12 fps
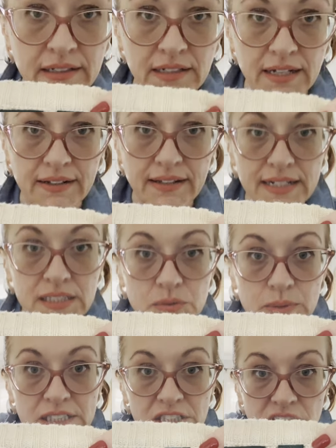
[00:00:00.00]
And that's
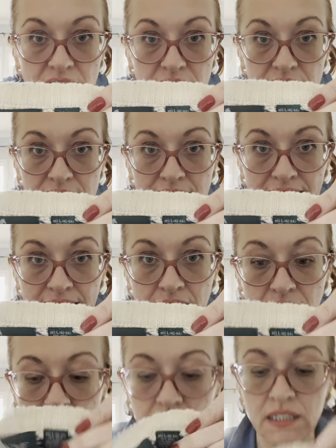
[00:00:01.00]
what she looks
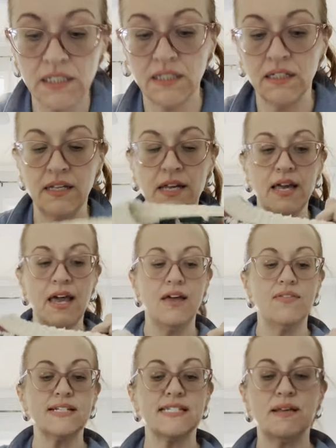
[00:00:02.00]
like.
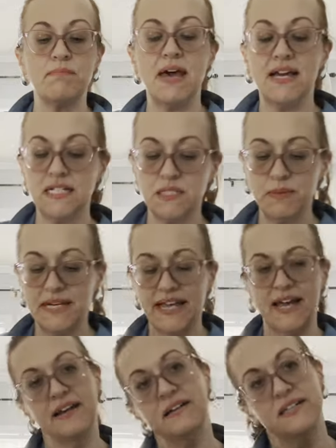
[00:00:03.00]
And this is a men's, but
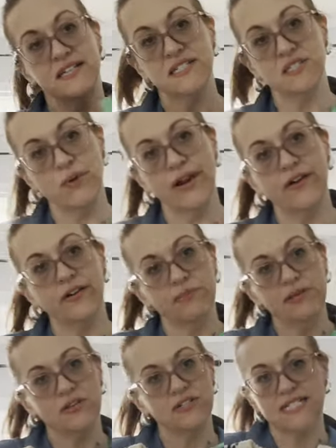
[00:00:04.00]
again, it's a sweater, it could
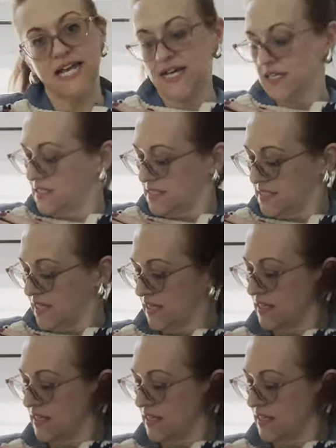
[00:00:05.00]
be unisex.